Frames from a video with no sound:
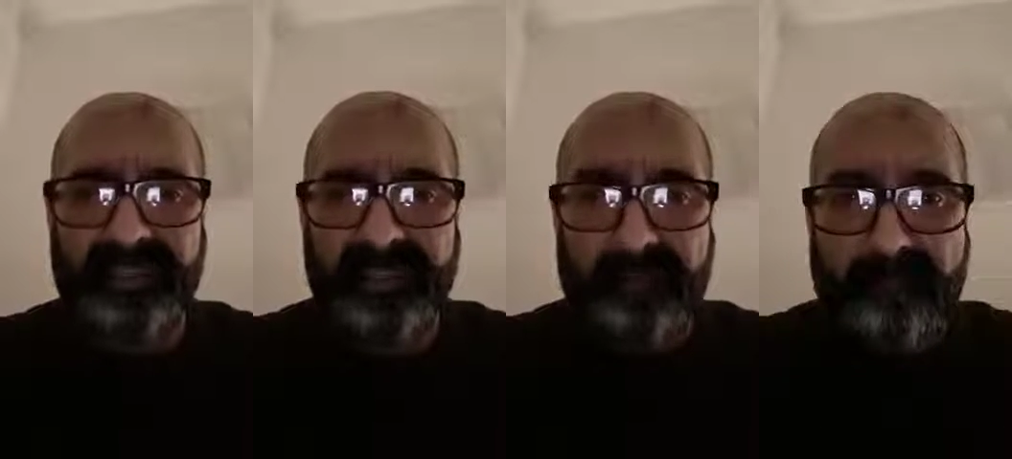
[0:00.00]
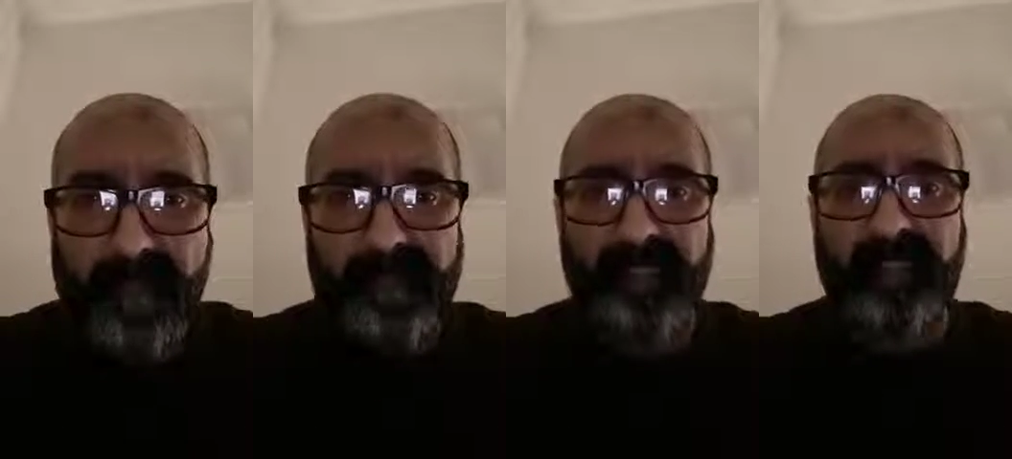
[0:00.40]

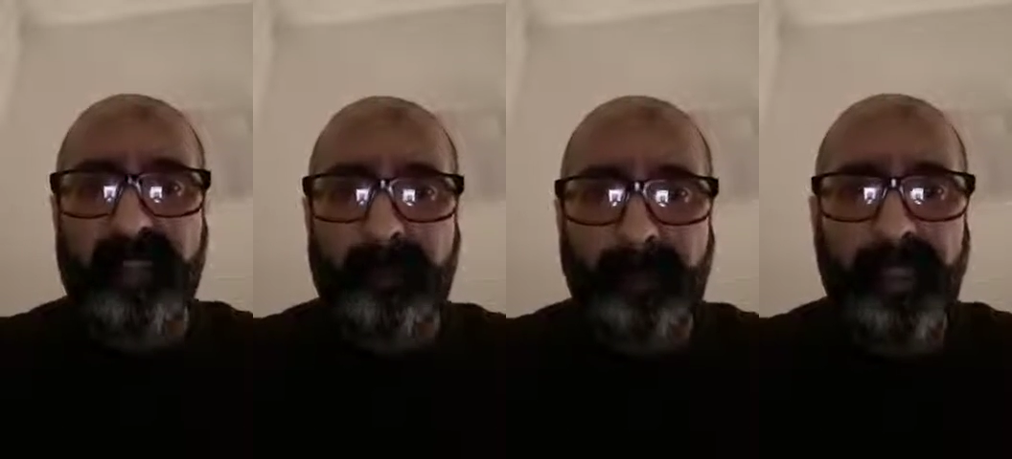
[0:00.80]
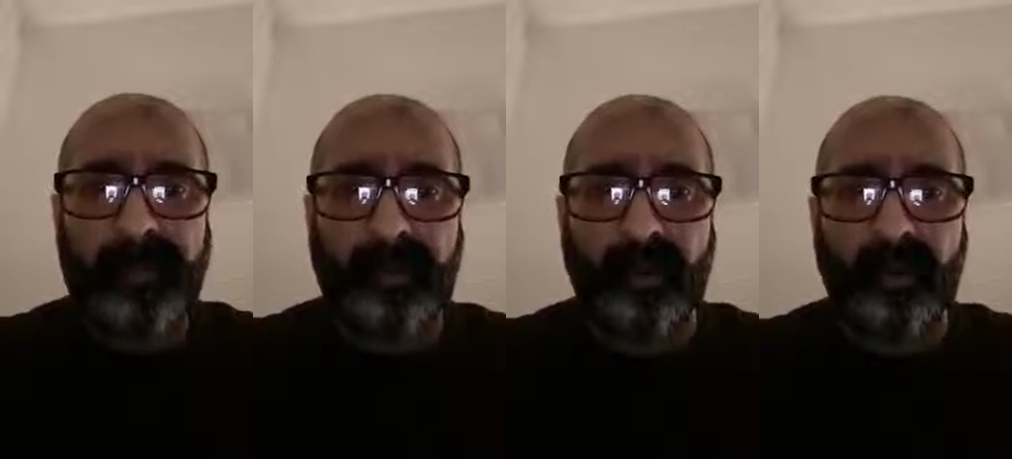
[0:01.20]
demonic
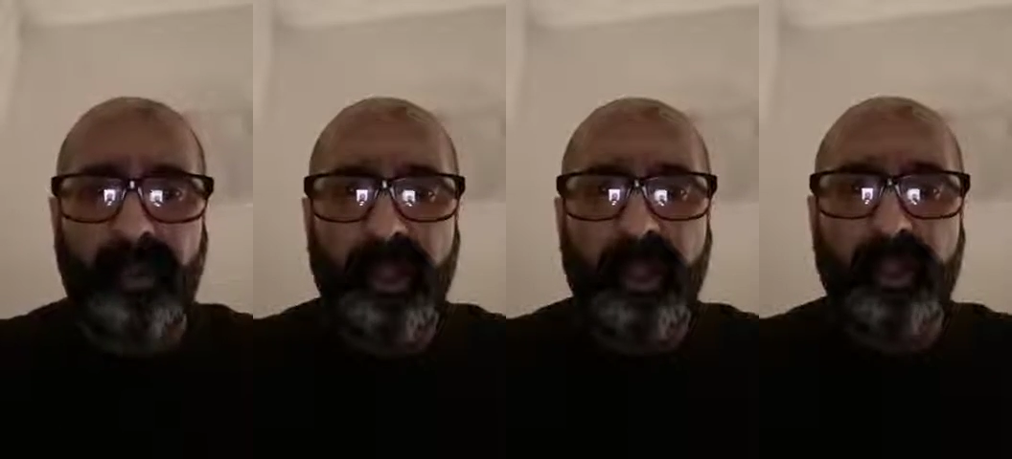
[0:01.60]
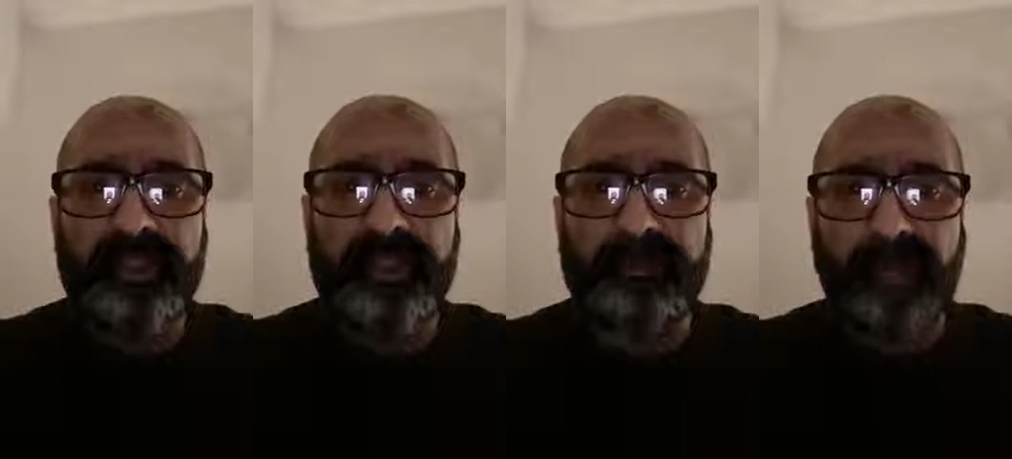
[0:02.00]
people who are
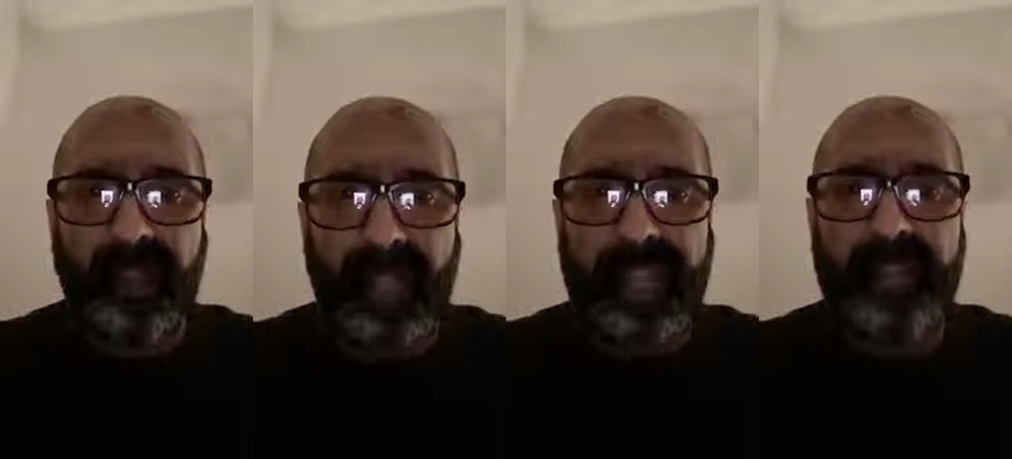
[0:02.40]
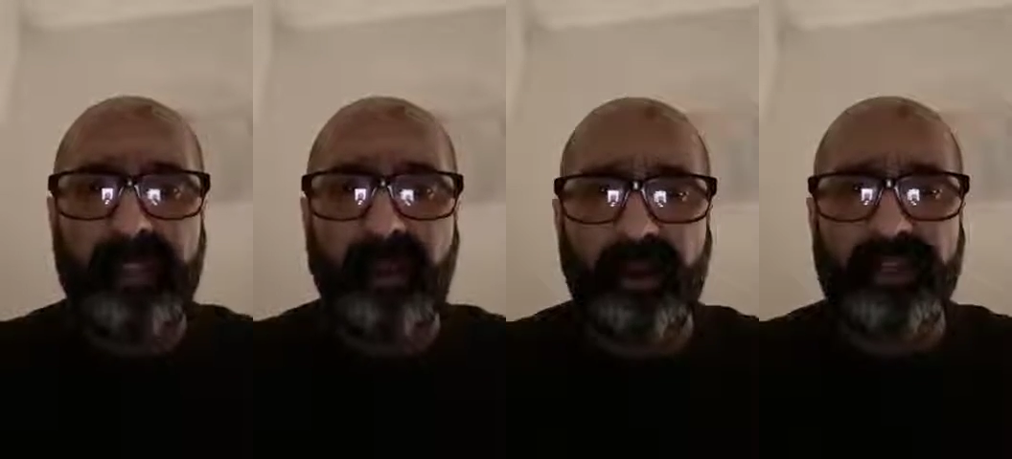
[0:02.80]
just
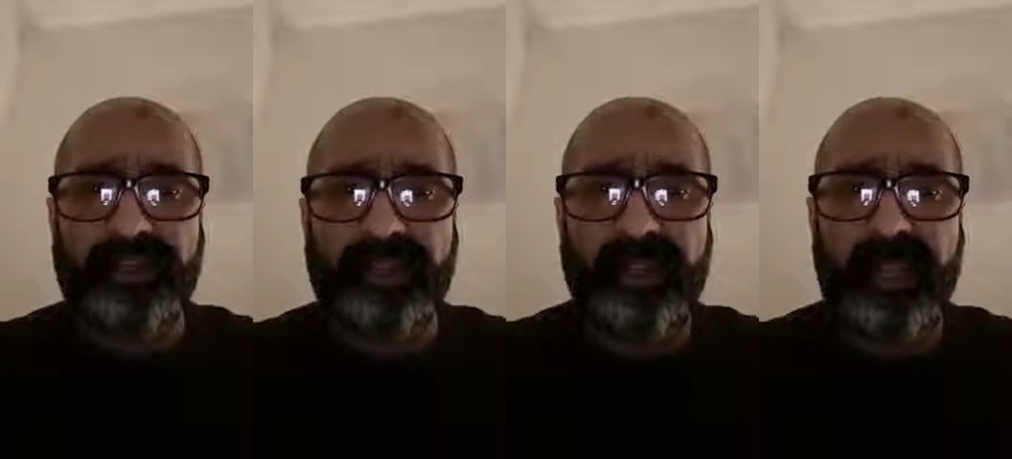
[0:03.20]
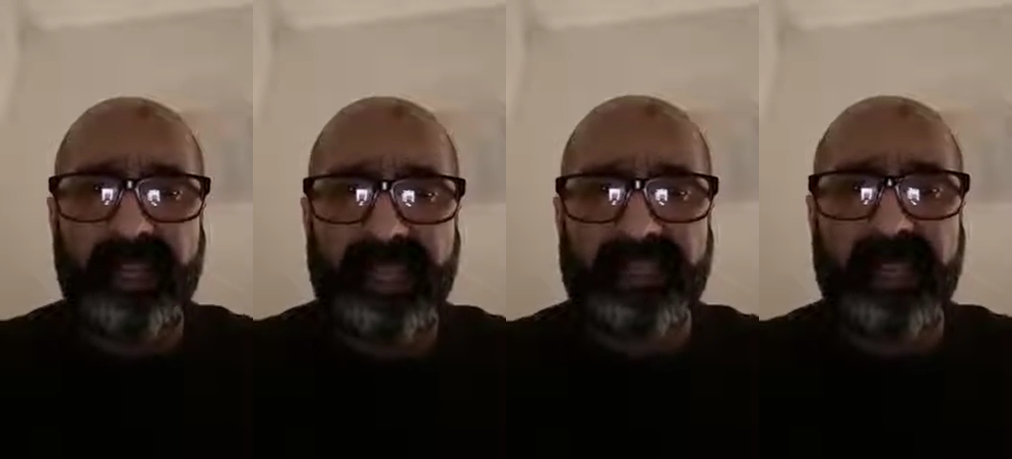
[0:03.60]
playing us
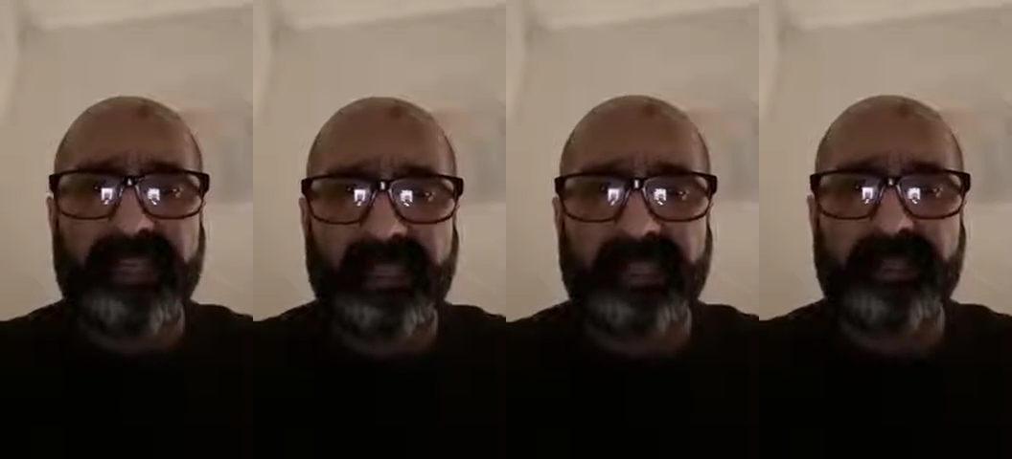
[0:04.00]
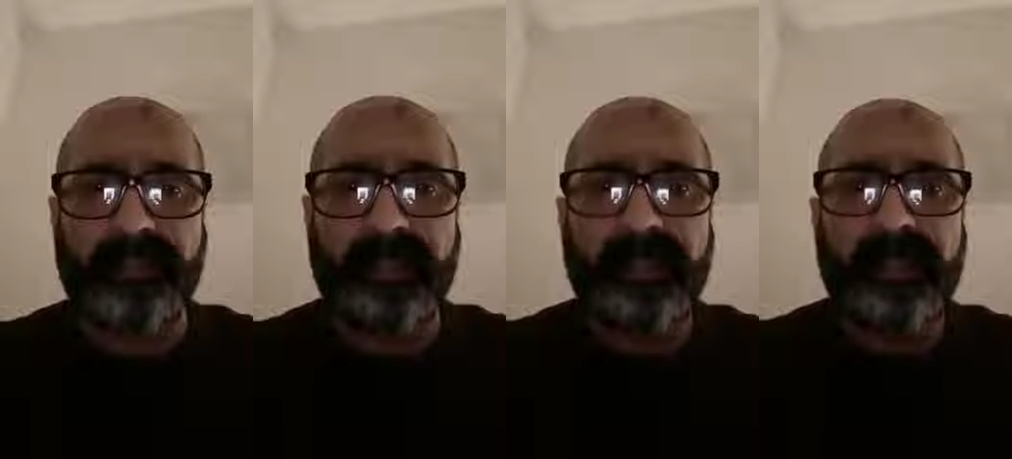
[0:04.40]
against their system.